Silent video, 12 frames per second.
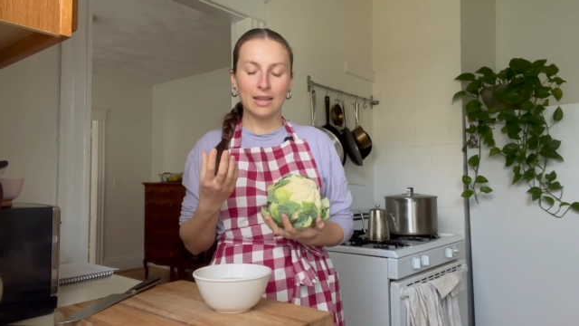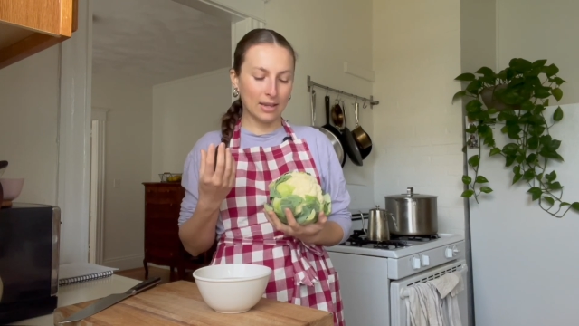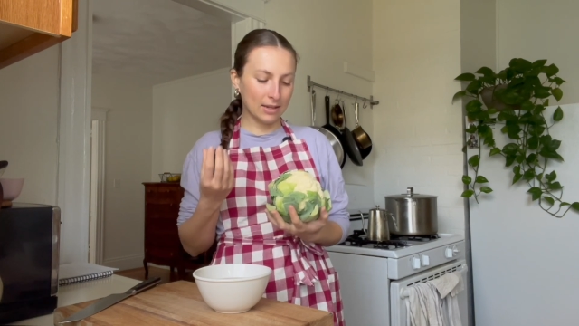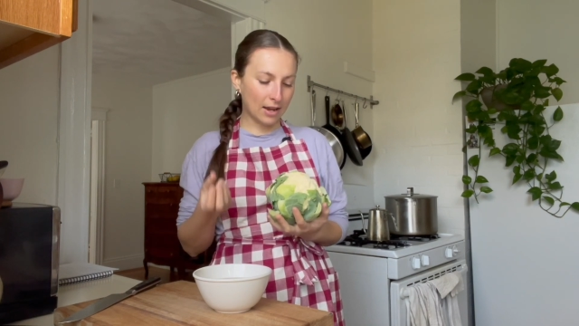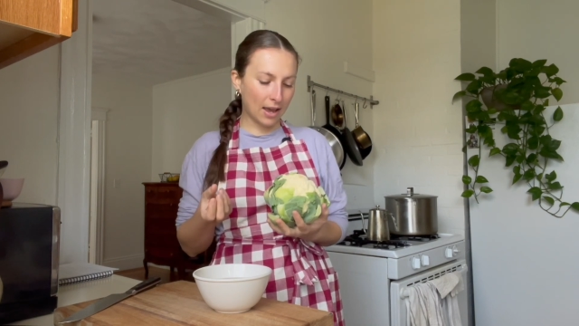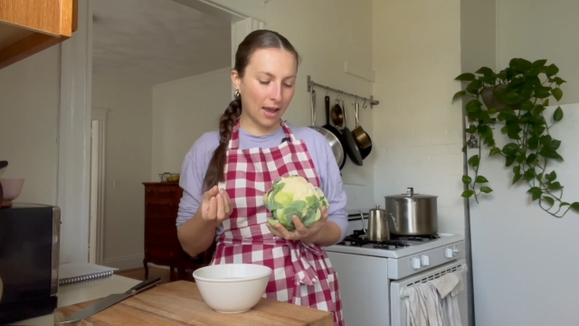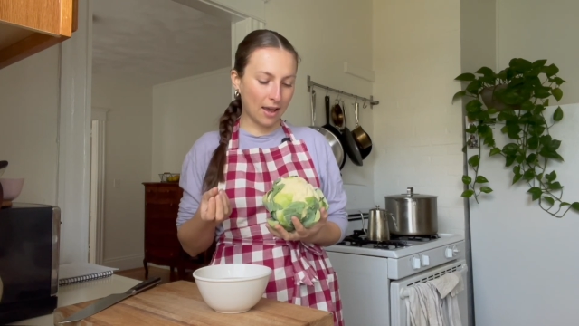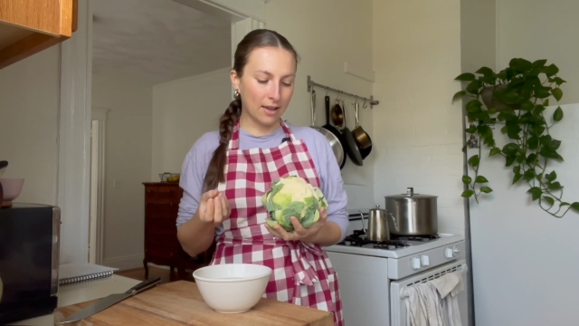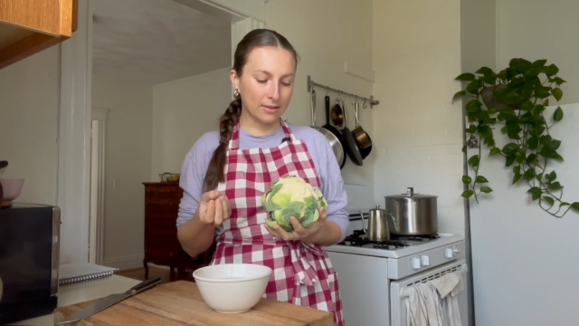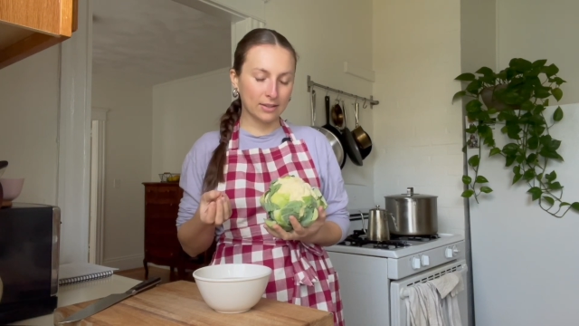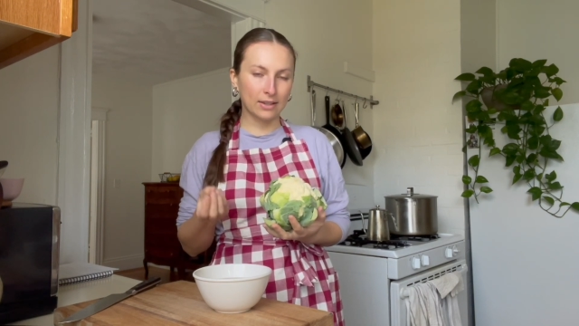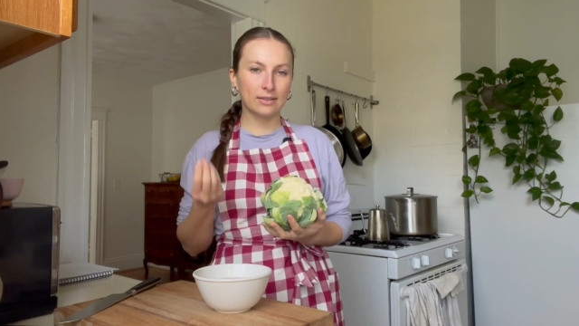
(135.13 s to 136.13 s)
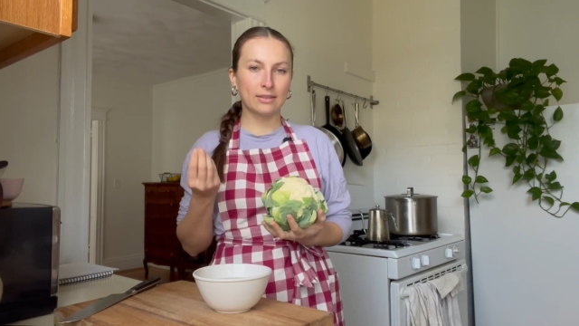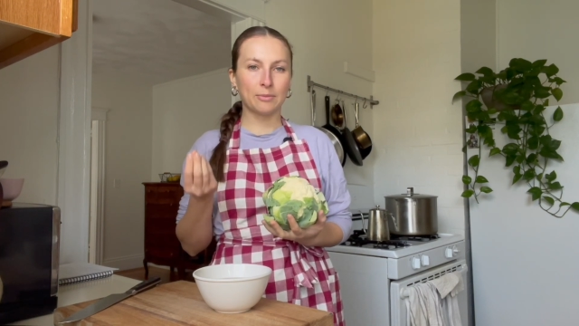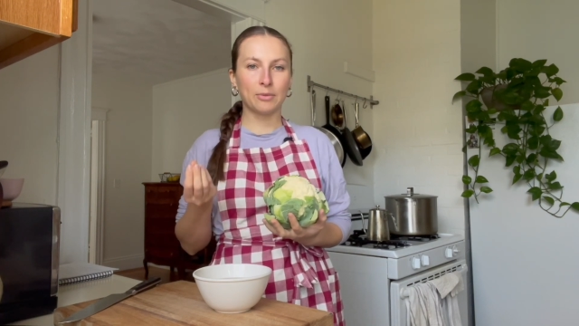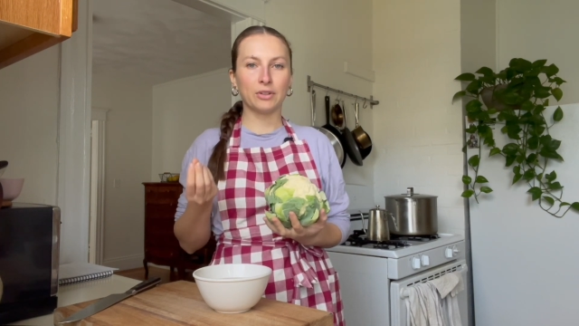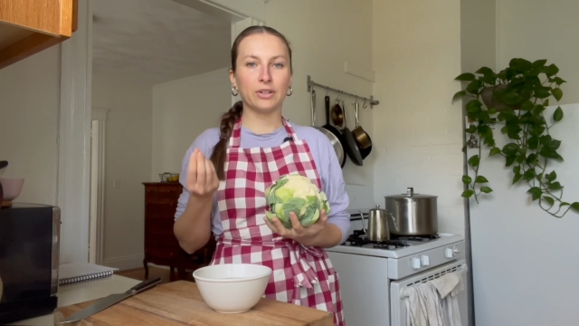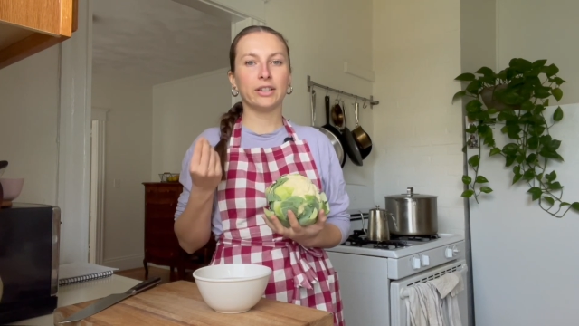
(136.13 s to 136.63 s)
it has a
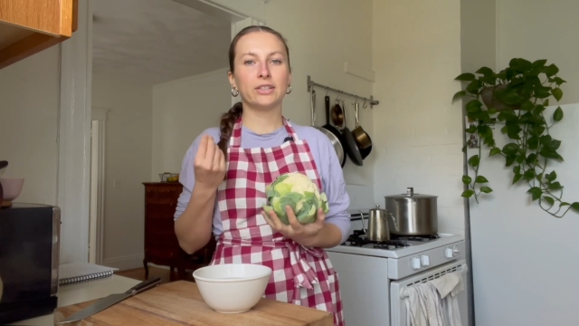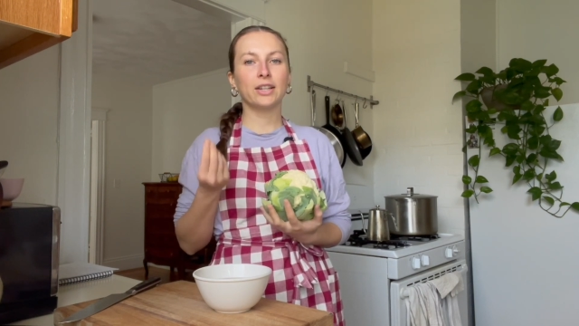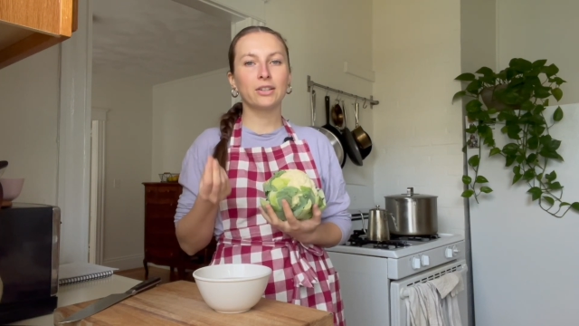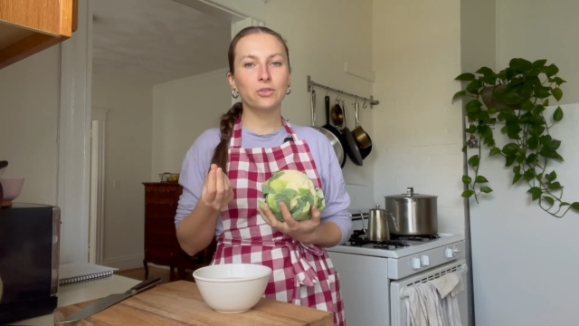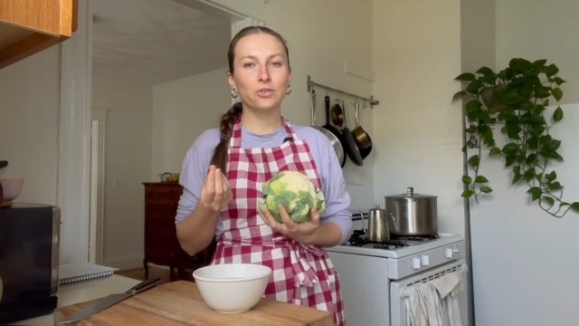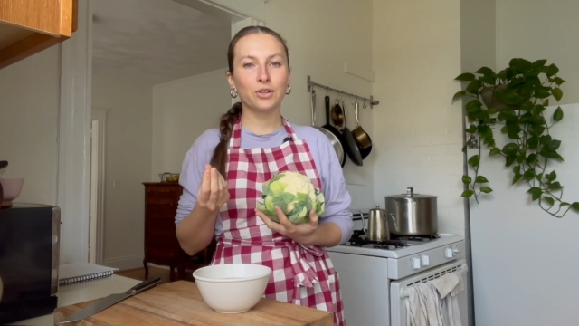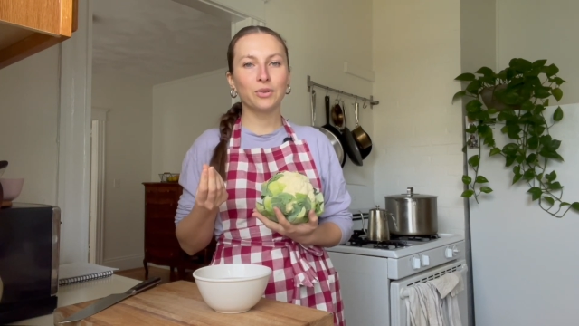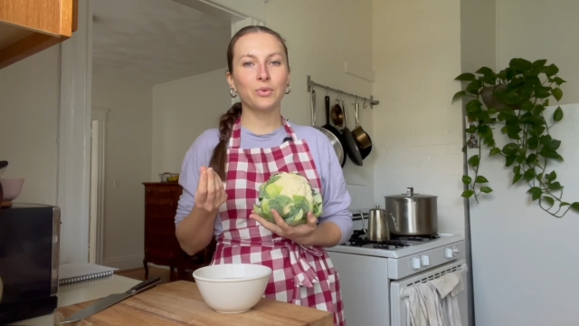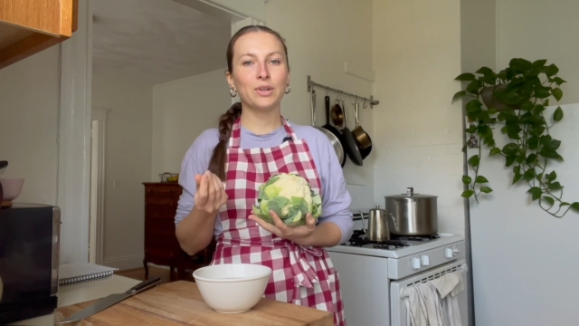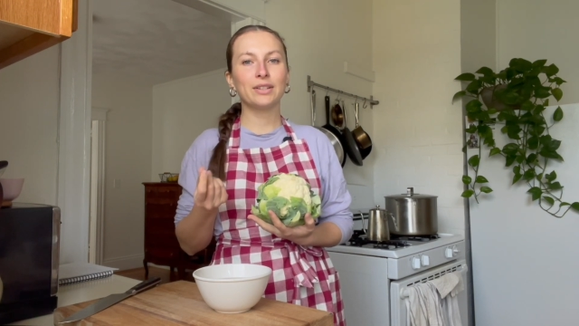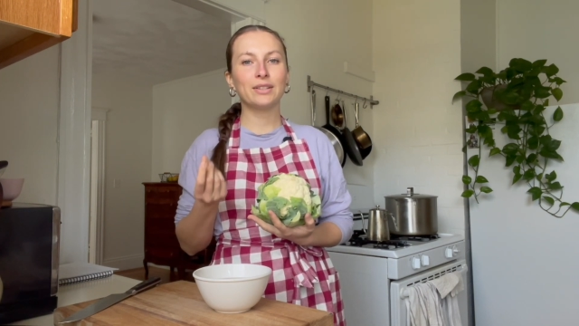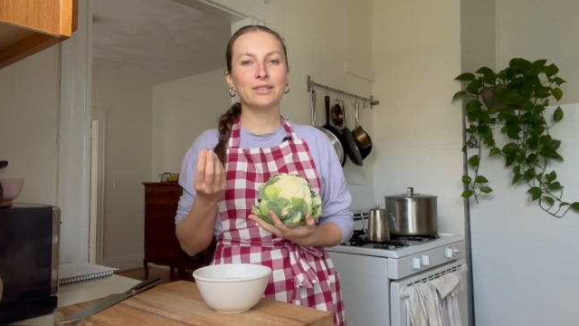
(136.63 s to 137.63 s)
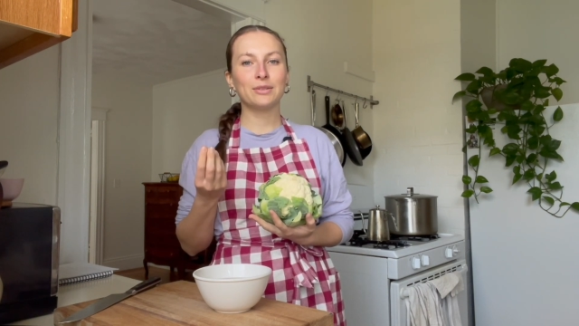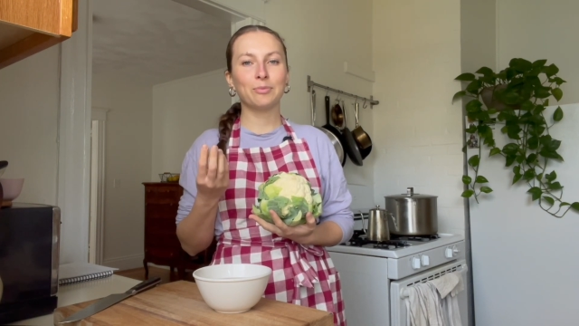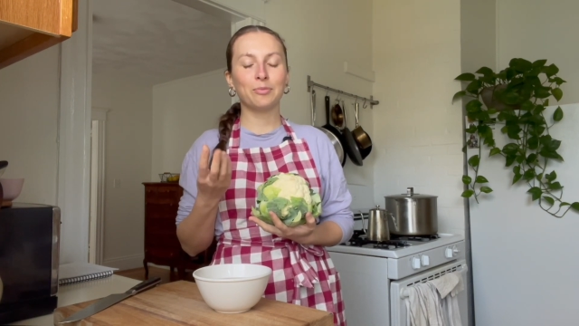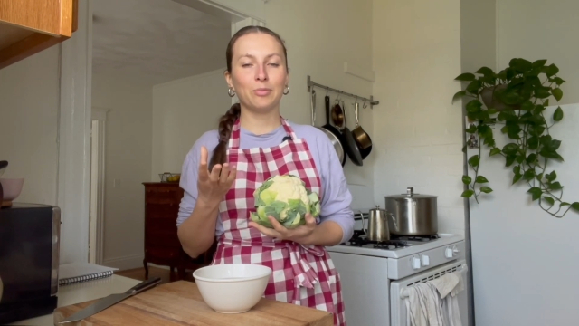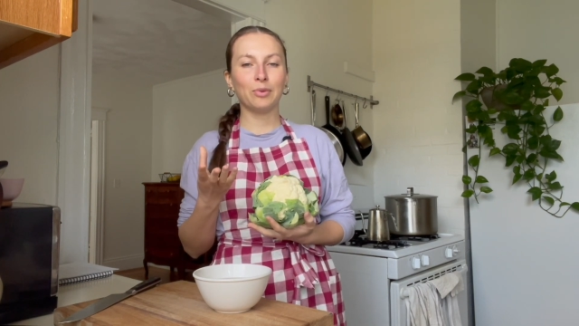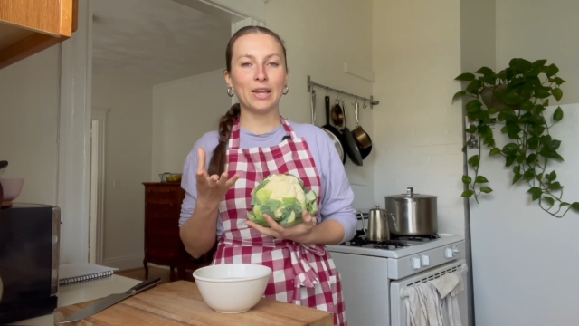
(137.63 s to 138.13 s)
similar texture when it's
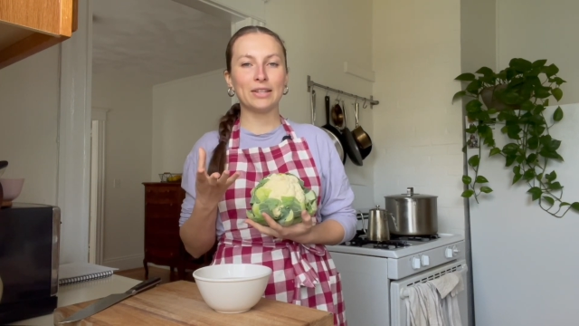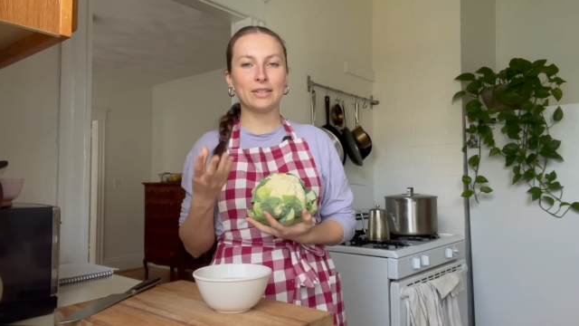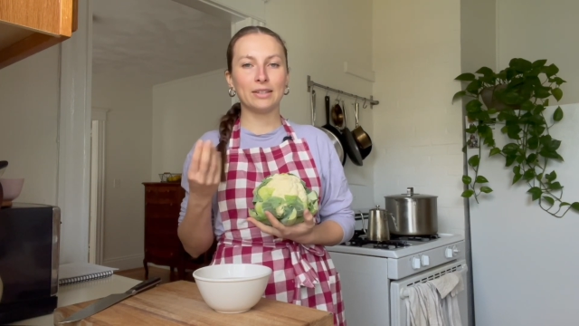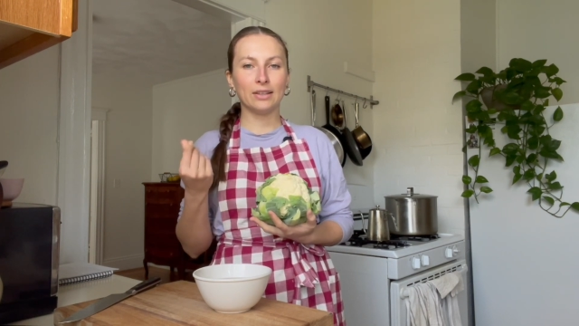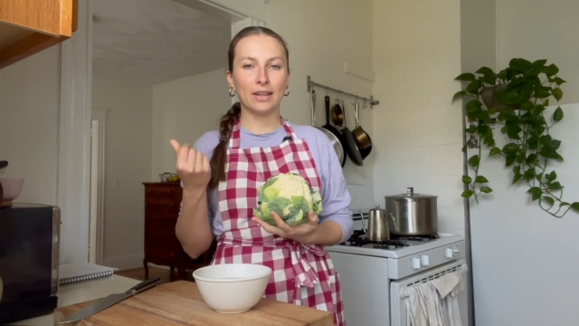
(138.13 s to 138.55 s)
blended,